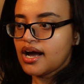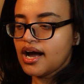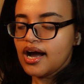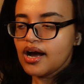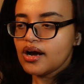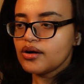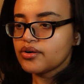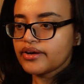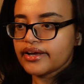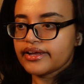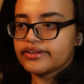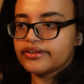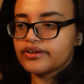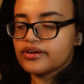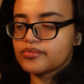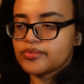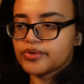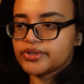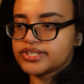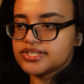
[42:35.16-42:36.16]
Oh, okay, there
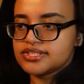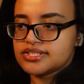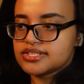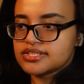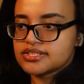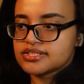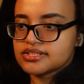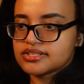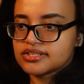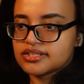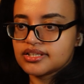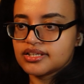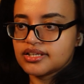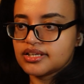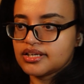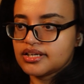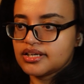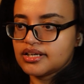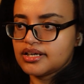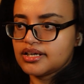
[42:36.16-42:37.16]
are boys.
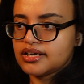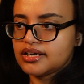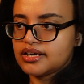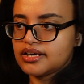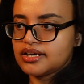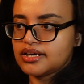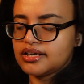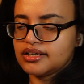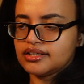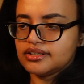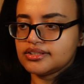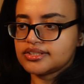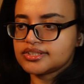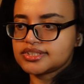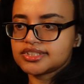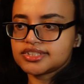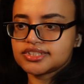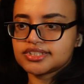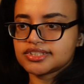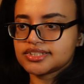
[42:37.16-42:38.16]

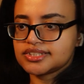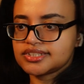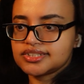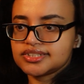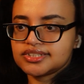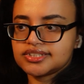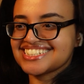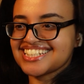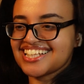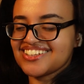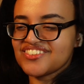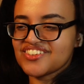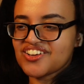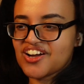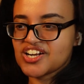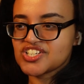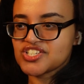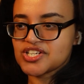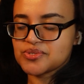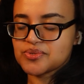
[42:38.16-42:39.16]
Oh, all the
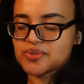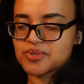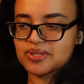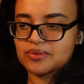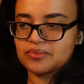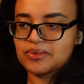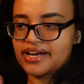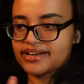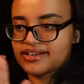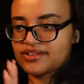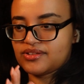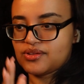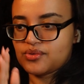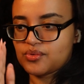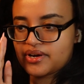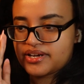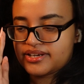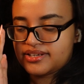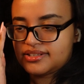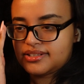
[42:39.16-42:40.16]
contrast between the black and the
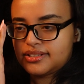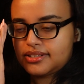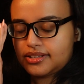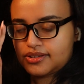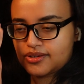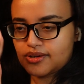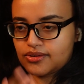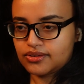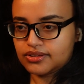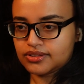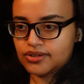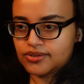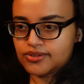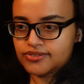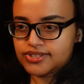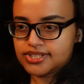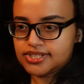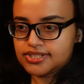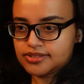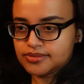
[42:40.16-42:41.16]
white
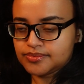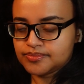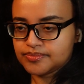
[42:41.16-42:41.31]
Clover.